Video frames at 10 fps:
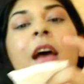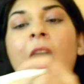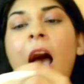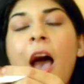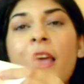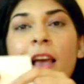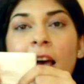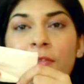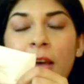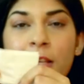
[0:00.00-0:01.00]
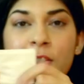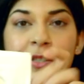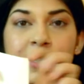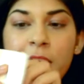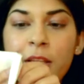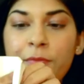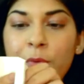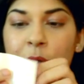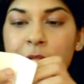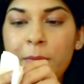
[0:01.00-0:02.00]
I have actually
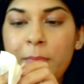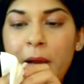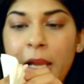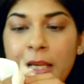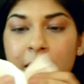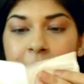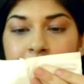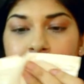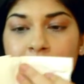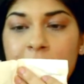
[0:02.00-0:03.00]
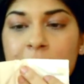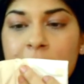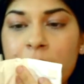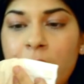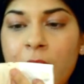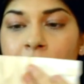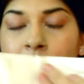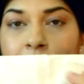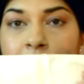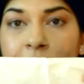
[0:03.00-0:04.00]
folded mine like this.
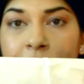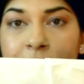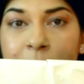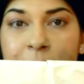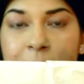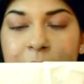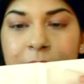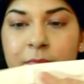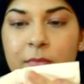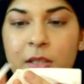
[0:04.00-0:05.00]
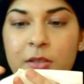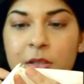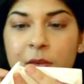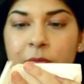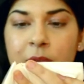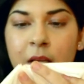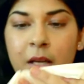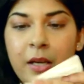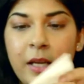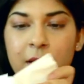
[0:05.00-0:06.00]
Uh,
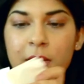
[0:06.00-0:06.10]
done like